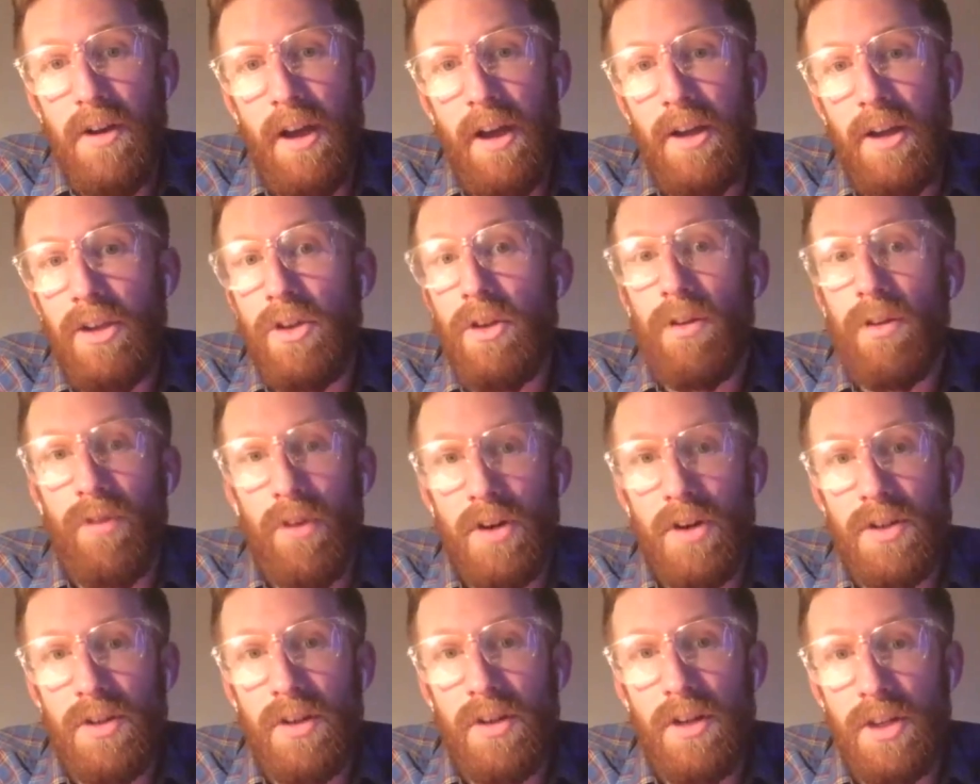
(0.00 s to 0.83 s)

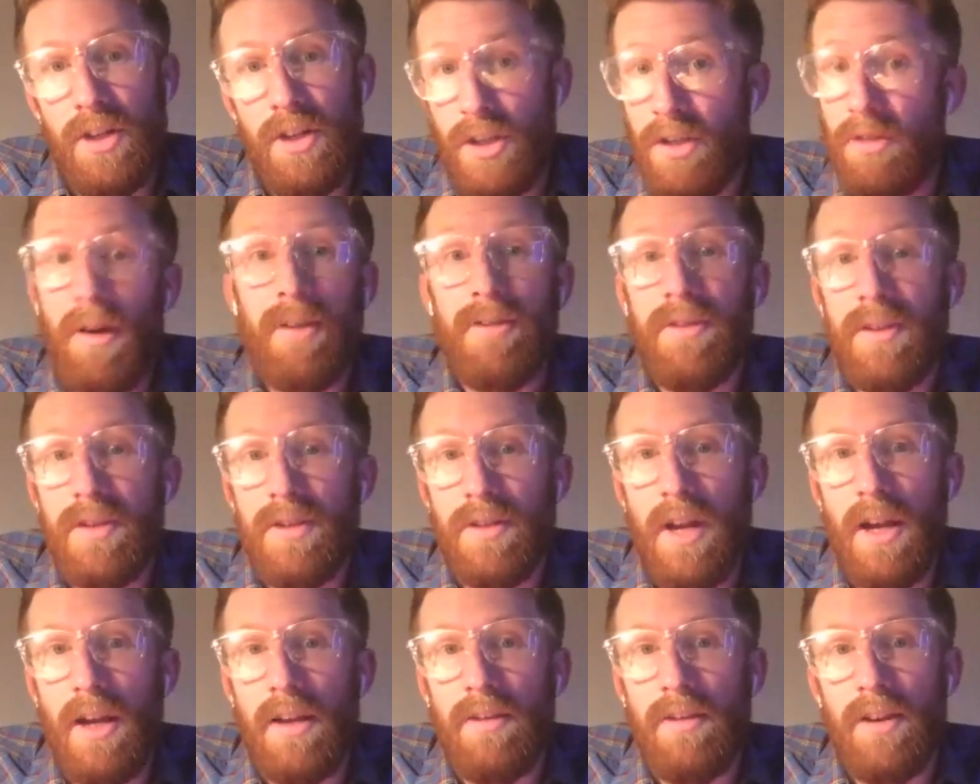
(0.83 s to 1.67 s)
universities throughout the
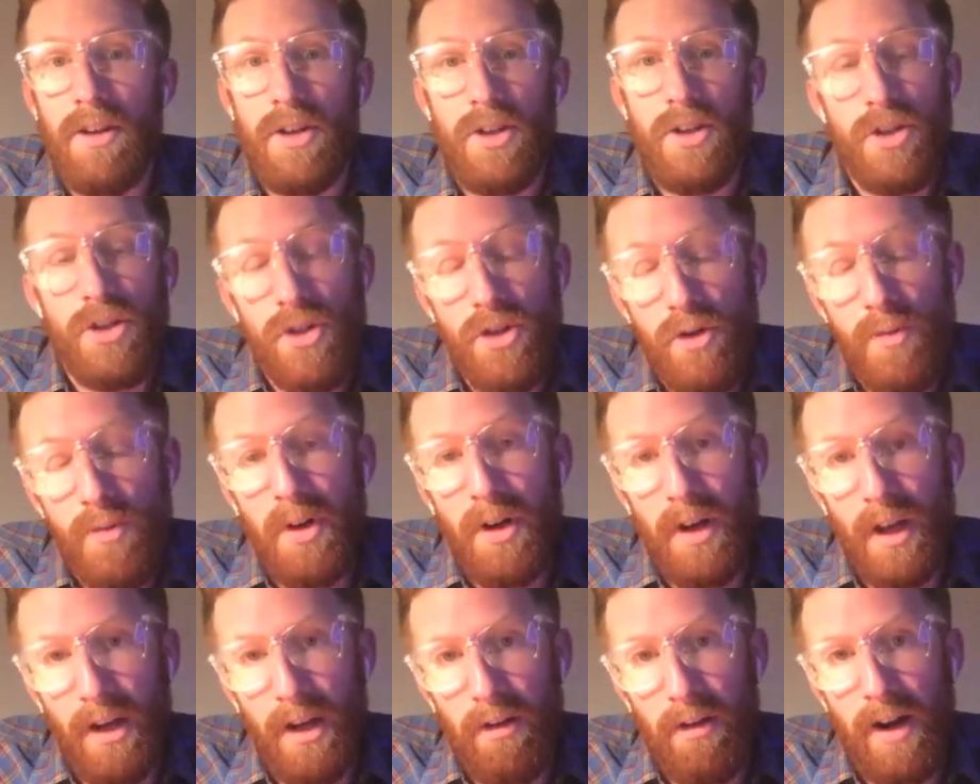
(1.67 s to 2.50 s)
state that are
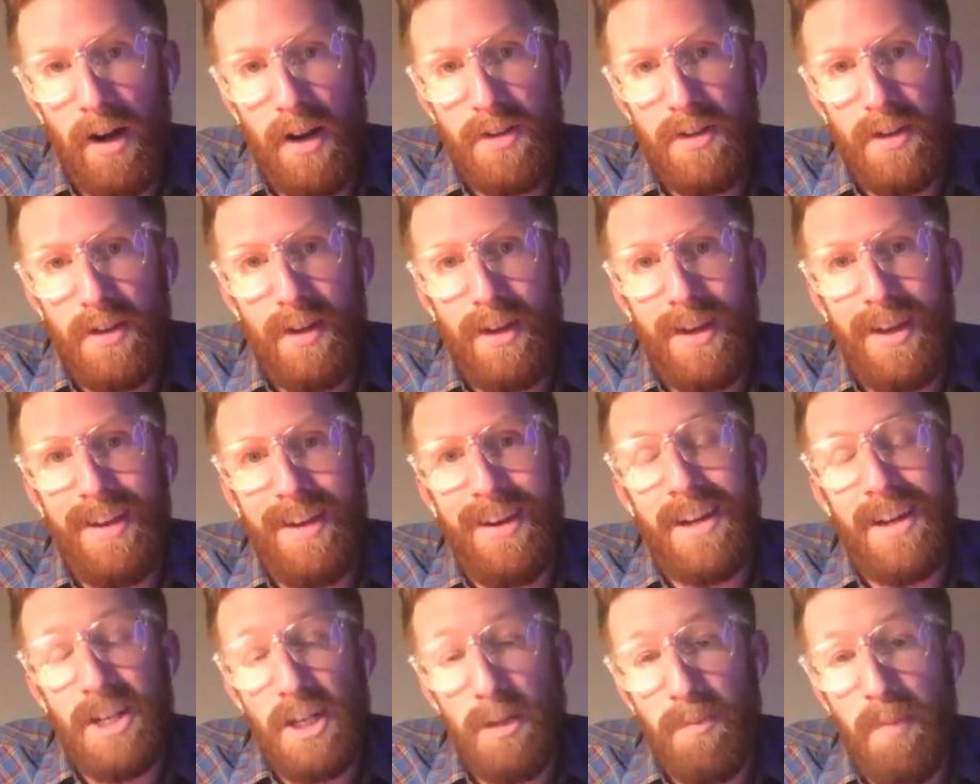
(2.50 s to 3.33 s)
super interested in
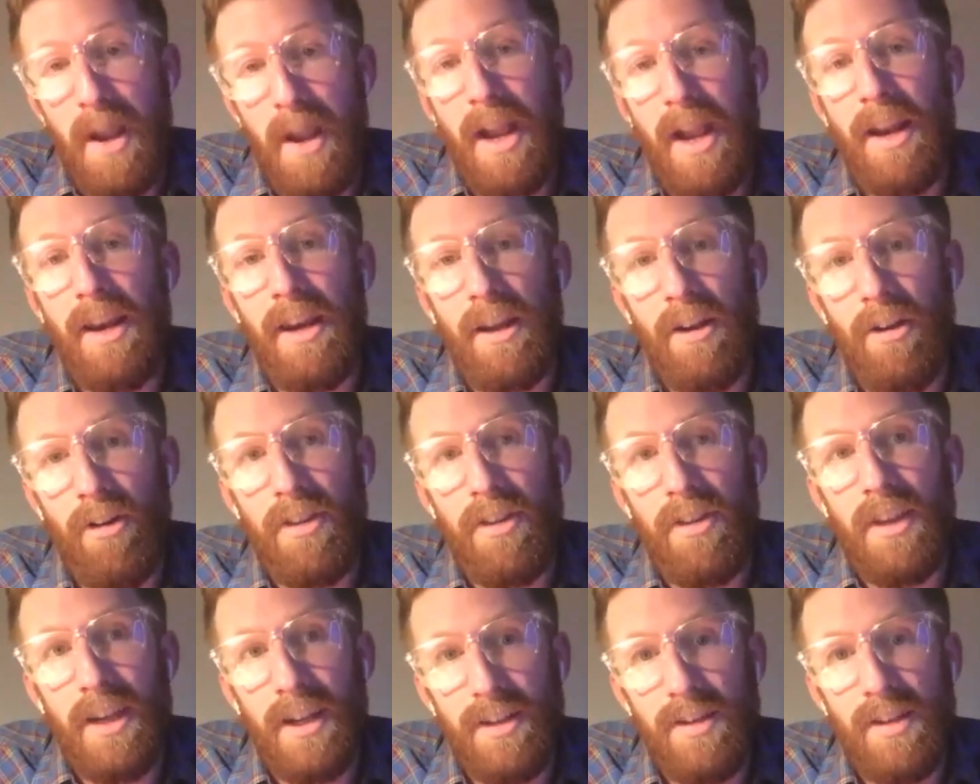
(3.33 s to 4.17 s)
expanding on
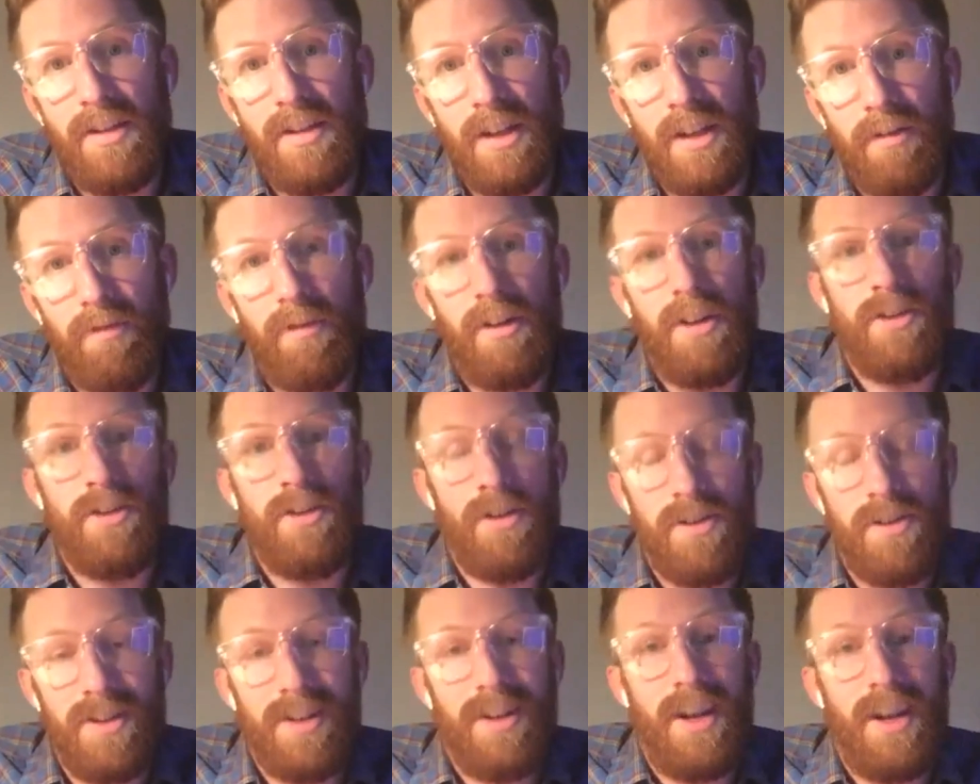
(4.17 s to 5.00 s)
the existing
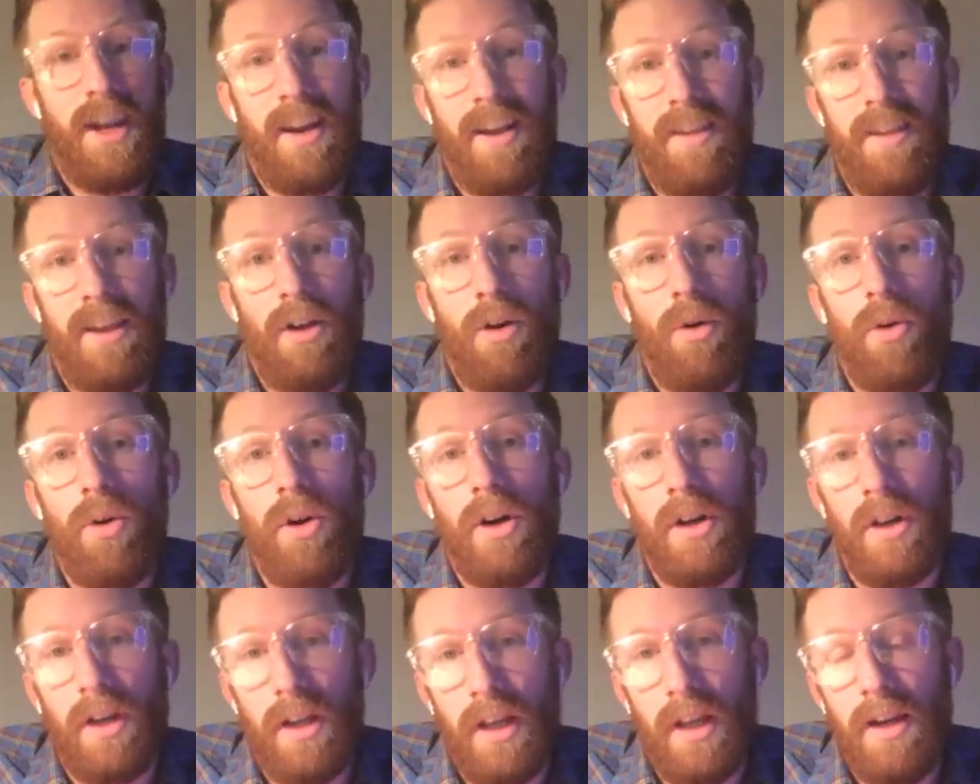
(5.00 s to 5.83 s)
research today. And I think
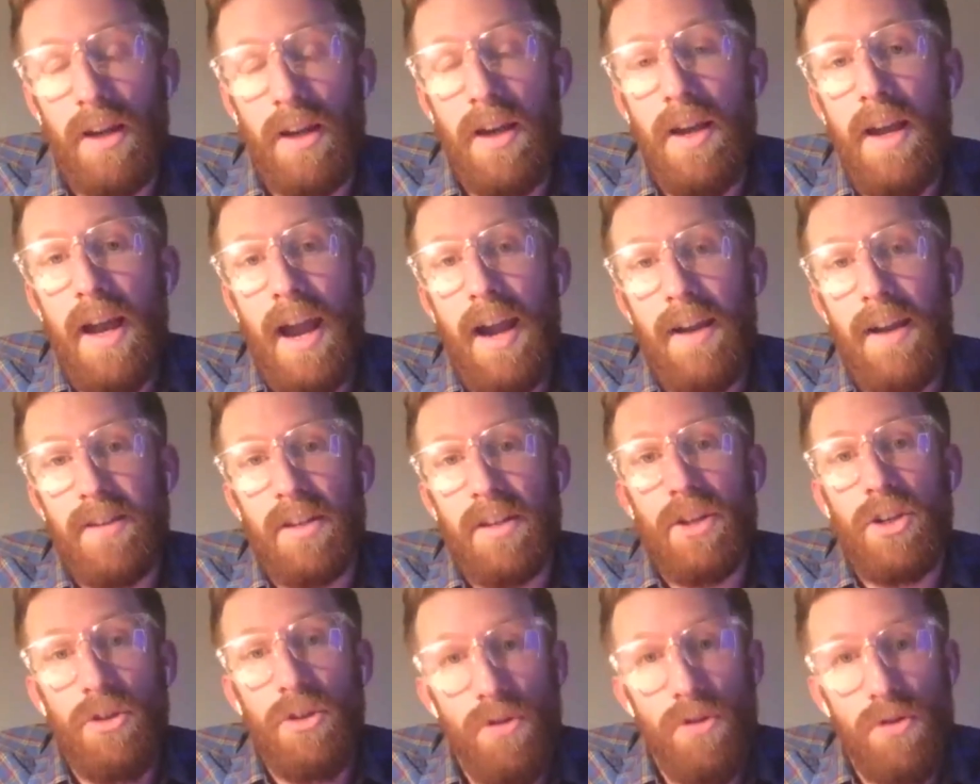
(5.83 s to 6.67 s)
Oregon has a
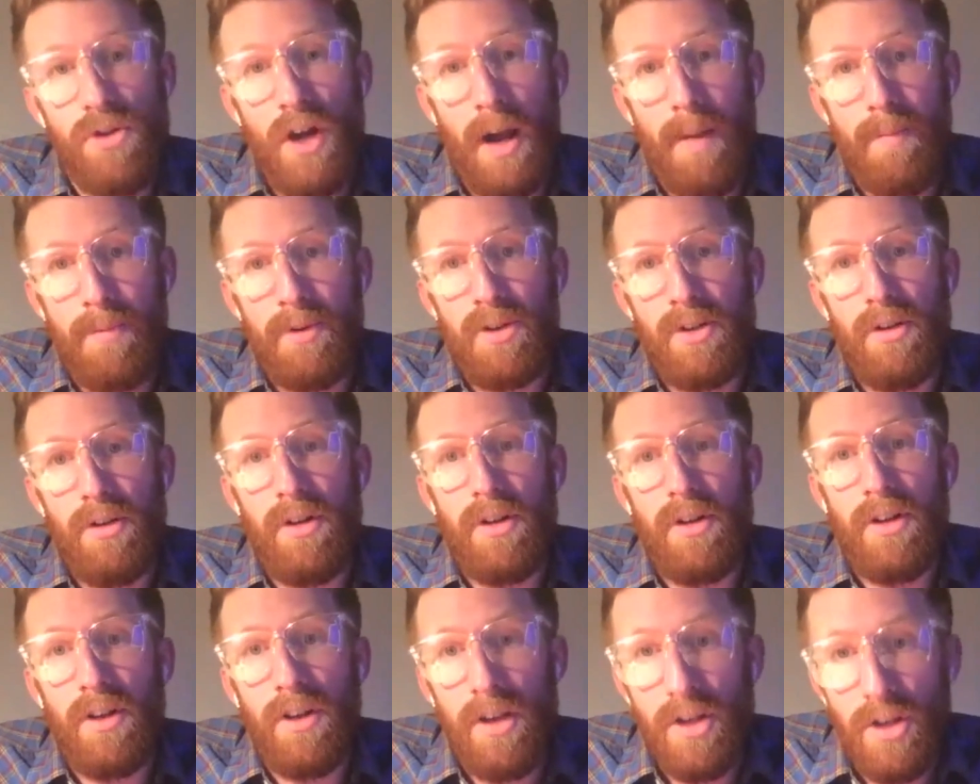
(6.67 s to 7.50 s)
huge
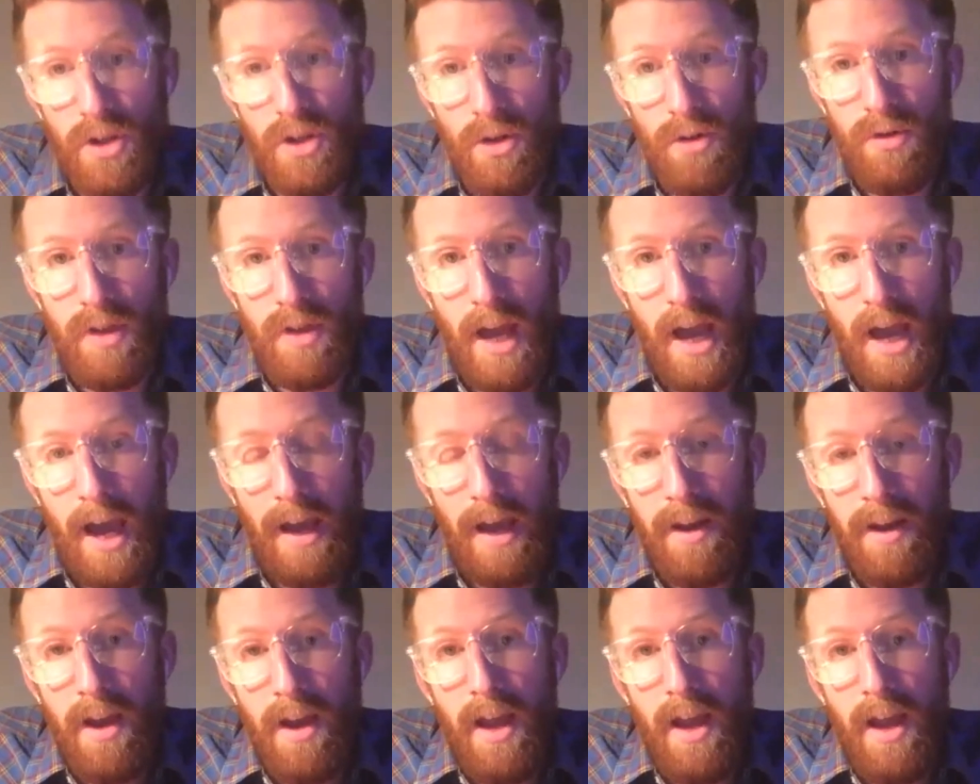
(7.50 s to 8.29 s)
opportunity to do that.